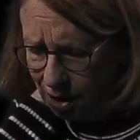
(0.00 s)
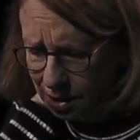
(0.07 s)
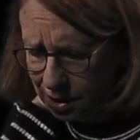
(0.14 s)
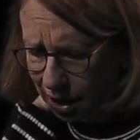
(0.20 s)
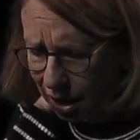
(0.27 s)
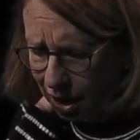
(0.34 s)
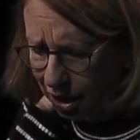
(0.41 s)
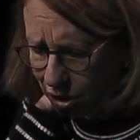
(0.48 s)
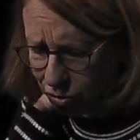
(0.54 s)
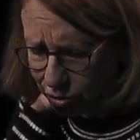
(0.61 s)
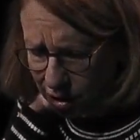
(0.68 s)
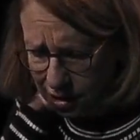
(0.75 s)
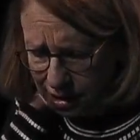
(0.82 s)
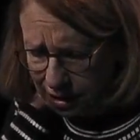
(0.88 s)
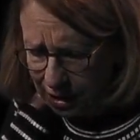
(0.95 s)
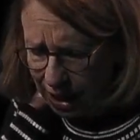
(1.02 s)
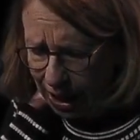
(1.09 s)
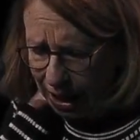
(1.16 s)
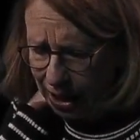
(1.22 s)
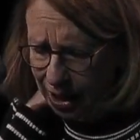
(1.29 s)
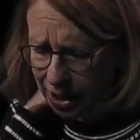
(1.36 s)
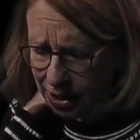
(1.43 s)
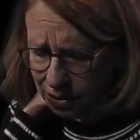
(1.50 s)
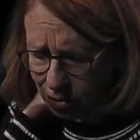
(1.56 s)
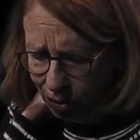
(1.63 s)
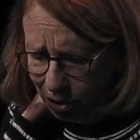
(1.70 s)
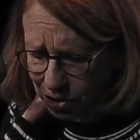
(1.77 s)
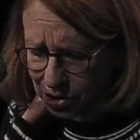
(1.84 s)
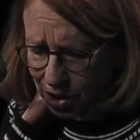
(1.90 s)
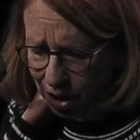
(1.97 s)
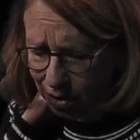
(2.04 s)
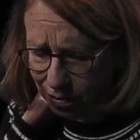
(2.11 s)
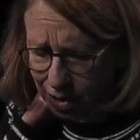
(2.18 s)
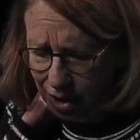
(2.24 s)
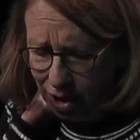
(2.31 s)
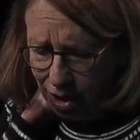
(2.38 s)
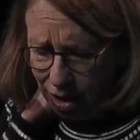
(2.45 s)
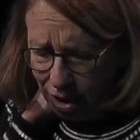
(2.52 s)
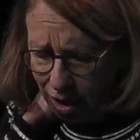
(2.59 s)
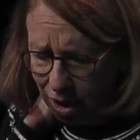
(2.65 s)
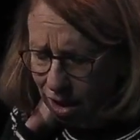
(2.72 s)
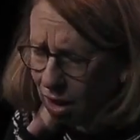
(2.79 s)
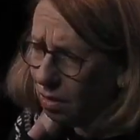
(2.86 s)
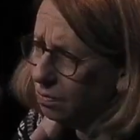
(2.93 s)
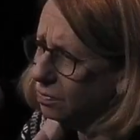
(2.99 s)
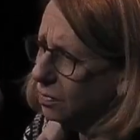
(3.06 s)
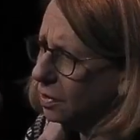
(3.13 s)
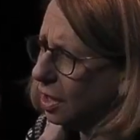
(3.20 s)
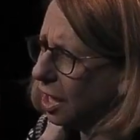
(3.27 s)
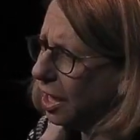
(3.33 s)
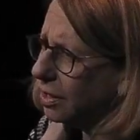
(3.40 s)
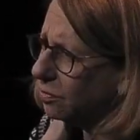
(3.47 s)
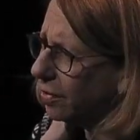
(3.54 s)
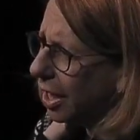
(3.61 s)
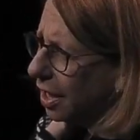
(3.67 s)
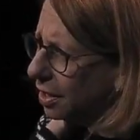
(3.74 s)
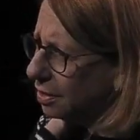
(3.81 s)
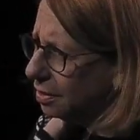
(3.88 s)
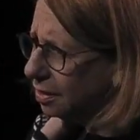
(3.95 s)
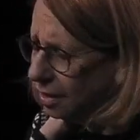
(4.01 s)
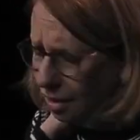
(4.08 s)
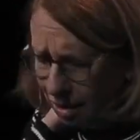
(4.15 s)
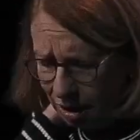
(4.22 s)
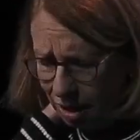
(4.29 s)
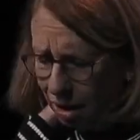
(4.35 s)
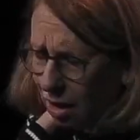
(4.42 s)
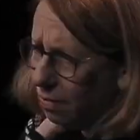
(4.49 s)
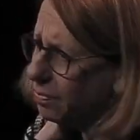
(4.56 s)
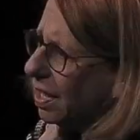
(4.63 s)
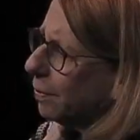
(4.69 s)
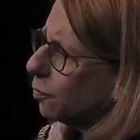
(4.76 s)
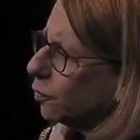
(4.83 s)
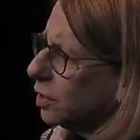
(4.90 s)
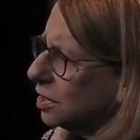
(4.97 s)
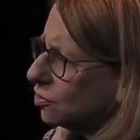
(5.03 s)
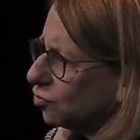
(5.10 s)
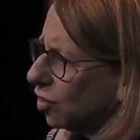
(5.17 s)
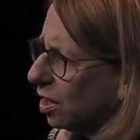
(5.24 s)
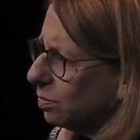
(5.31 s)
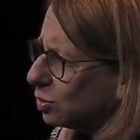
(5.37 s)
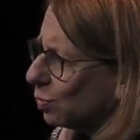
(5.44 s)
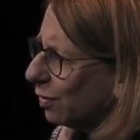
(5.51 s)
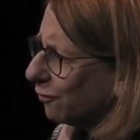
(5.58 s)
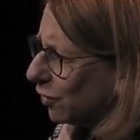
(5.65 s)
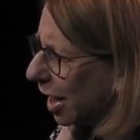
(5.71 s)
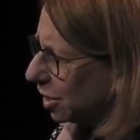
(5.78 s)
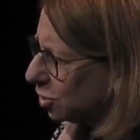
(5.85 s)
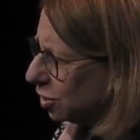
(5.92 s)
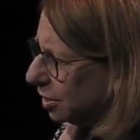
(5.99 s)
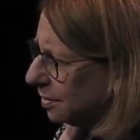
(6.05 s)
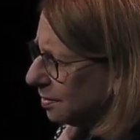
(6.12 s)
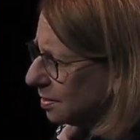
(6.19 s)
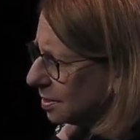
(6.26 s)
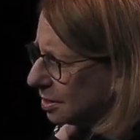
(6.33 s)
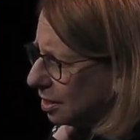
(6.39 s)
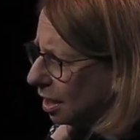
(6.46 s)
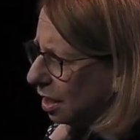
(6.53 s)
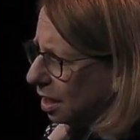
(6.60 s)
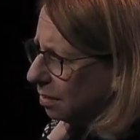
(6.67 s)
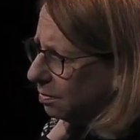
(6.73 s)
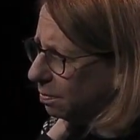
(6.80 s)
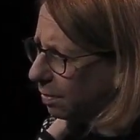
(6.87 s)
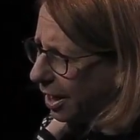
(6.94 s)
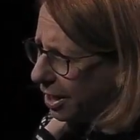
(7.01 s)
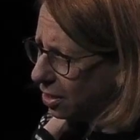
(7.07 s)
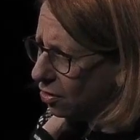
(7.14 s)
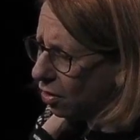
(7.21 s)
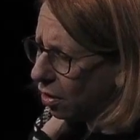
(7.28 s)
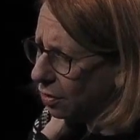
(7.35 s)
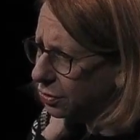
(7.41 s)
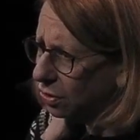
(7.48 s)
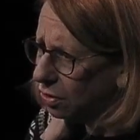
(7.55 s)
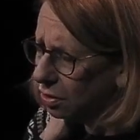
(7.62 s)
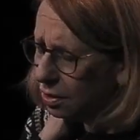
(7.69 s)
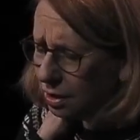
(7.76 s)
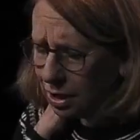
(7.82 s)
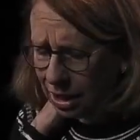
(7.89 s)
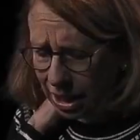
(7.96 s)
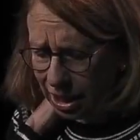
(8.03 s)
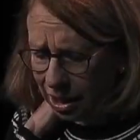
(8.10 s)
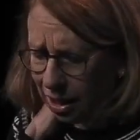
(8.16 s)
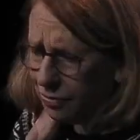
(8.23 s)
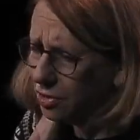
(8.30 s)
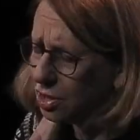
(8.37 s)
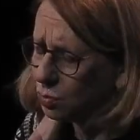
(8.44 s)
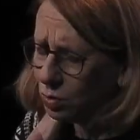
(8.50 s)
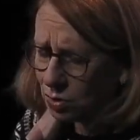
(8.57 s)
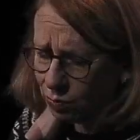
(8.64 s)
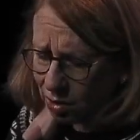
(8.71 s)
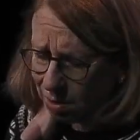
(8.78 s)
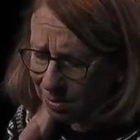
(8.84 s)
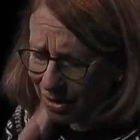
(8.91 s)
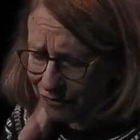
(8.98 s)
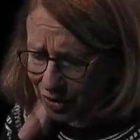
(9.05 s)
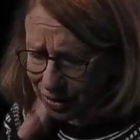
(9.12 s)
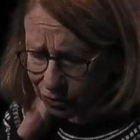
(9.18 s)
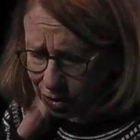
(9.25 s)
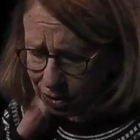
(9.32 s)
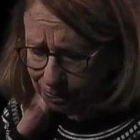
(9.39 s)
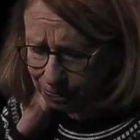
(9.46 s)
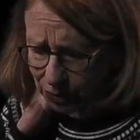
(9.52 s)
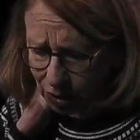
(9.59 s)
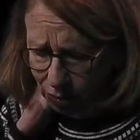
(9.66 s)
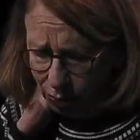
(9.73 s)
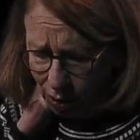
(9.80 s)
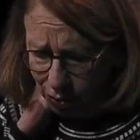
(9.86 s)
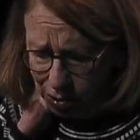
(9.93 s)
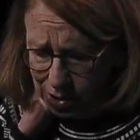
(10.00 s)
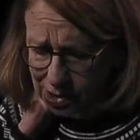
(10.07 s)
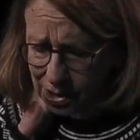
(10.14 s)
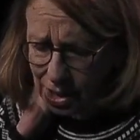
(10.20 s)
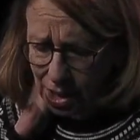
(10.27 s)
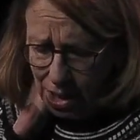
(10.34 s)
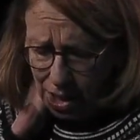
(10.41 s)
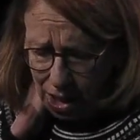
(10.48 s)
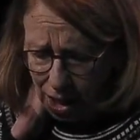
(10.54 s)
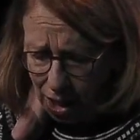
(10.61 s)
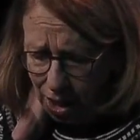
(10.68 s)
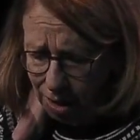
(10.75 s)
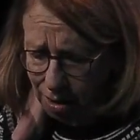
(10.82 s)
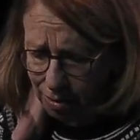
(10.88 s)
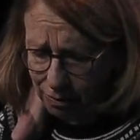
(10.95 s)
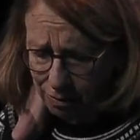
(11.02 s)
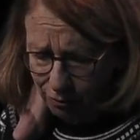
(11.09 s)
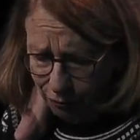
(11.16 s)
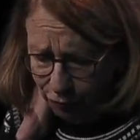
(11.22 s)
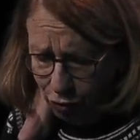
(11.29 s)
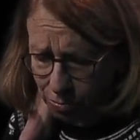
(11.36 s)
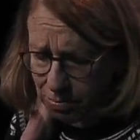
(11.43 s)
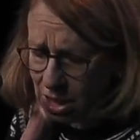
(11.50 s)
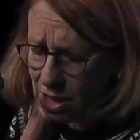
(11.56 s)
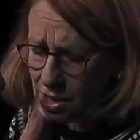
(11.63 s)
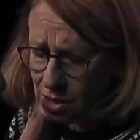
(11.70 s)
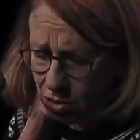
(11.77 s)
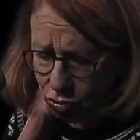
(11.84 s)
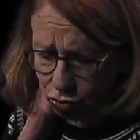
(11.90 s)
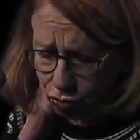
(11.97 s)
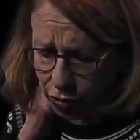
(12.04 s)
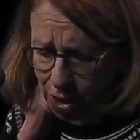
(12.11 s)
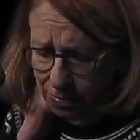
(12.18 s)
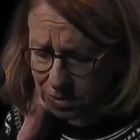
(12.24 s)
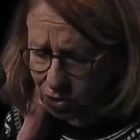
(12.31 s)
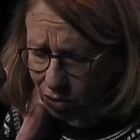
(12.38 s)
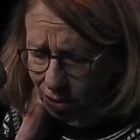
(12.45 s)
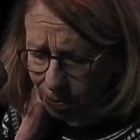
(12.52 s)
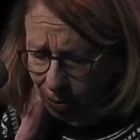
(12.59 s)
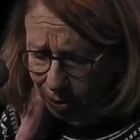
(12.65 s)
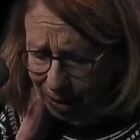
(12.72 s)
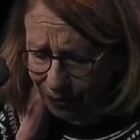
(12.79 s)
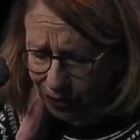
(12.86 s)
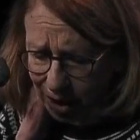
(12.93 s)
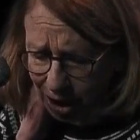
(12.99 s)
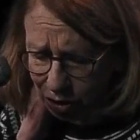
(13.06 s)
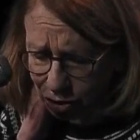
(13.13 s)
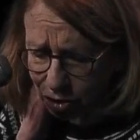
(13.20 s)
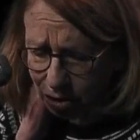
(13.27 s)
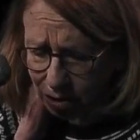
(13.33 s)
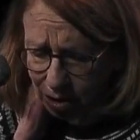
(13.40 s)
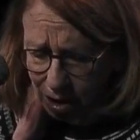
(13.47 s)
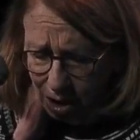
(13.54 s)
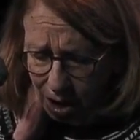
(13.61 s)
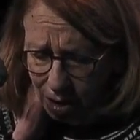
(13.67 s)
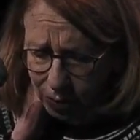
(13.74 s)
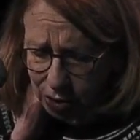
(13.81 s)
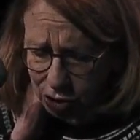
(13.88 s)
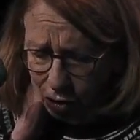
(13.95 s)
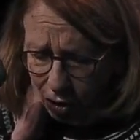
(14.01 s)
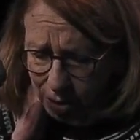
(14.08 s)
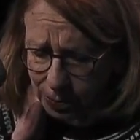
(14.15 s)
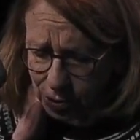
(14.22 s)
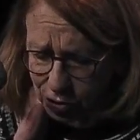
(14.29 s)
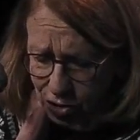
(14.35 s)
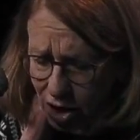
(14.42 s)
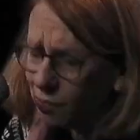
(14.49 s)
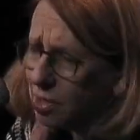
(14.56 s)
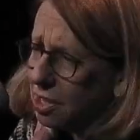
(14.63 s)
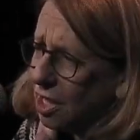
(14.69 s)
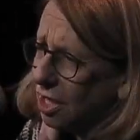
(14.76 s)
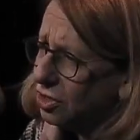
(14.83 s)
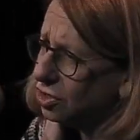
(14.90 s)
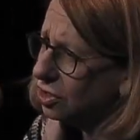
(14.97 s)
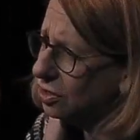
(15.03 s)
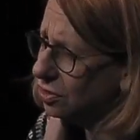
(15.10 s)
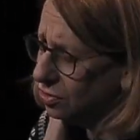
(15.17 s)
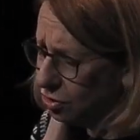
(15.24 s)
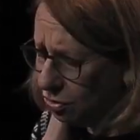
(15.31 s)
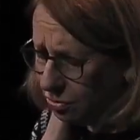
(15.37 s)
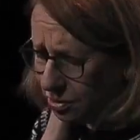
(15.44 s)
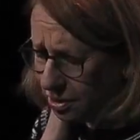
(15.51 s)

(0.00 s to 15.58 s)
psychiatrist. And also, I read Memories, Dreams, Reflections by Carl Jung, and this was one of my favorite quotes. For me, dreams are a part of nature which harbors no intention to